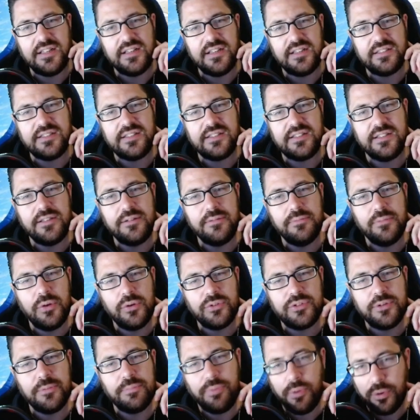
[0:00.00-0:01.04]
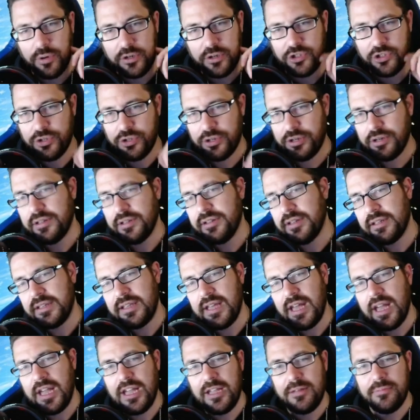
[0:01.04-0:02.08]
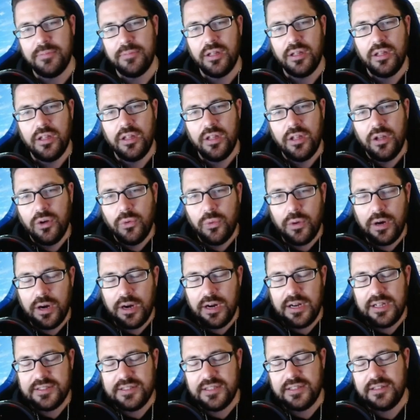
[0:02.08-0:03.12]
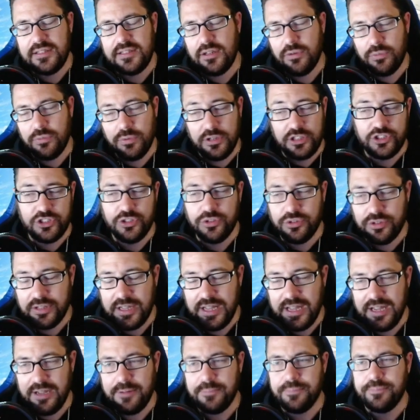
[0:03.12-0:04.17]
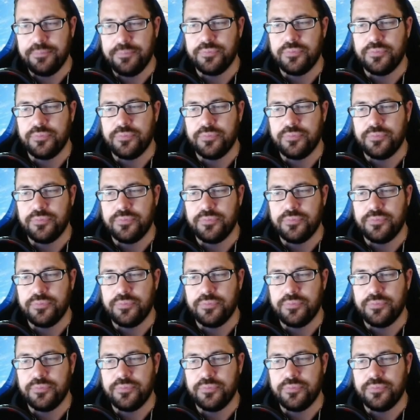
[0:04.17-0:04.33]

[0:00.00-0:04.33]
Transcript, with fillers: It is the most important trigger in the game, whereas in the original game,